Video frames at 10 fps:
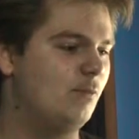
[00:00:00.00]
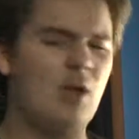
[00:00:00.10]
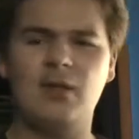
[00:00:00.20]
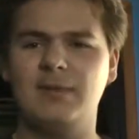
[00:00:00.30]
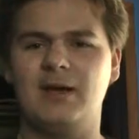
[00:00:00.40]

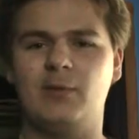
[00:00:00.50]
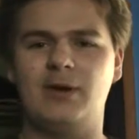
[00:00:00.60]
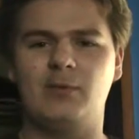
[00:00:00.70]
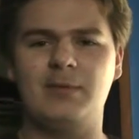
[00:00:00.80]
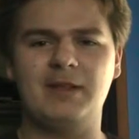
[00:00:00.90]
while I'm here, why
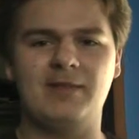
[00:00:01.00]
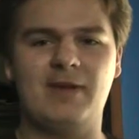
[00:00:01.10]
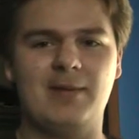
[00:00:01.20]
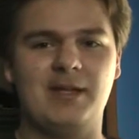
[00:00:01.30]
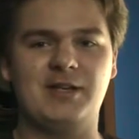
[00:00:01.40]
don't we meet the
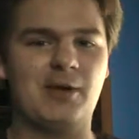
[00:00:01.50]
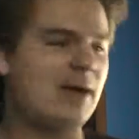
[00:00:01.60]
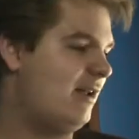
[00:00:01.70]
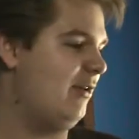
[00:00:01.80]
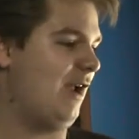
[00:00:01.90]
family, shall
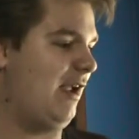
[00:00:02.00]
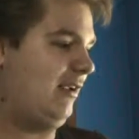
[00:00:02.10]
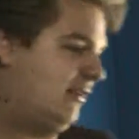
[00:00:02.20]
we? Okay.